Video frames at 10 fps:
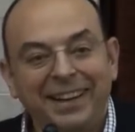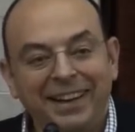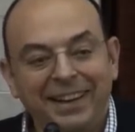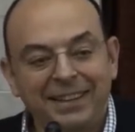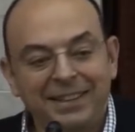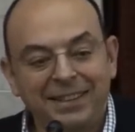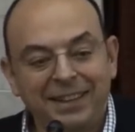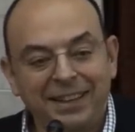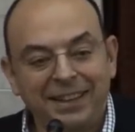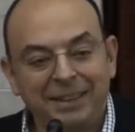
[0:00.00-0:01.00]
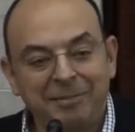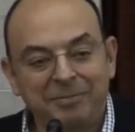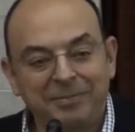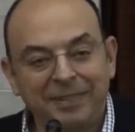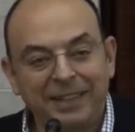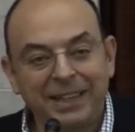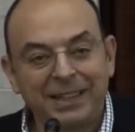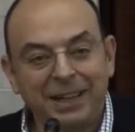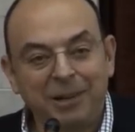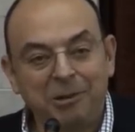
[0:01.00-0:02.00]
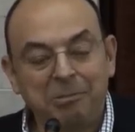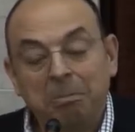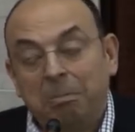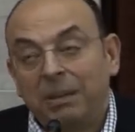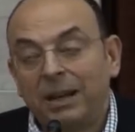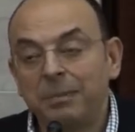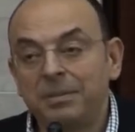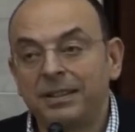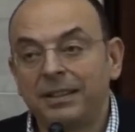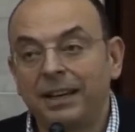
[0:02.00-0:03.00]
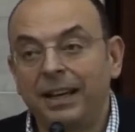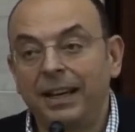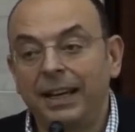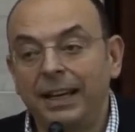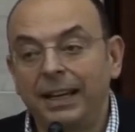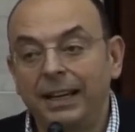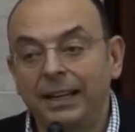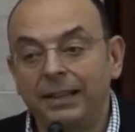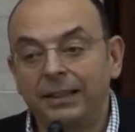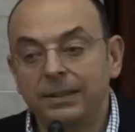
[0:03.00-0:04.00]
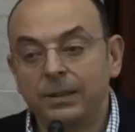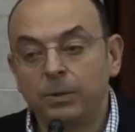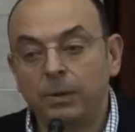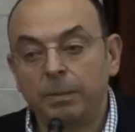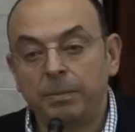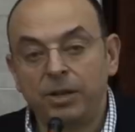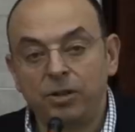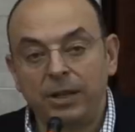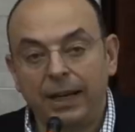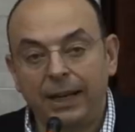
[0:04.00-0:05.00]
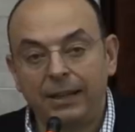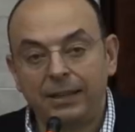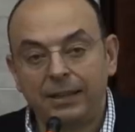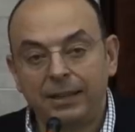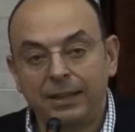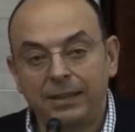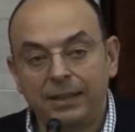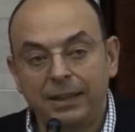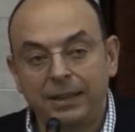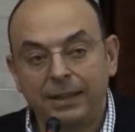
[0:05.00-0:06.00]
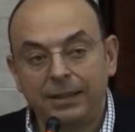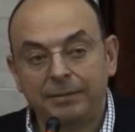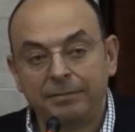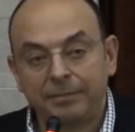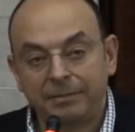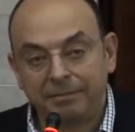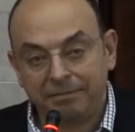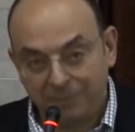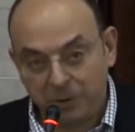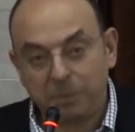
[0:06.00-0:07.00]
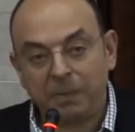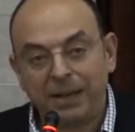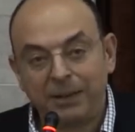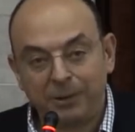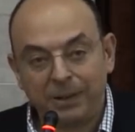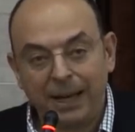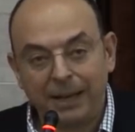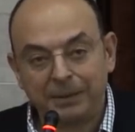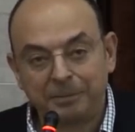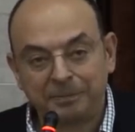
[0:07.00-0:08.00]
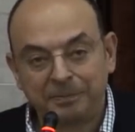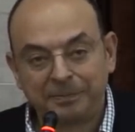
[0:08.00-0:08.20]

And that's how perhaps I learned to appreciate that no pain, no gain.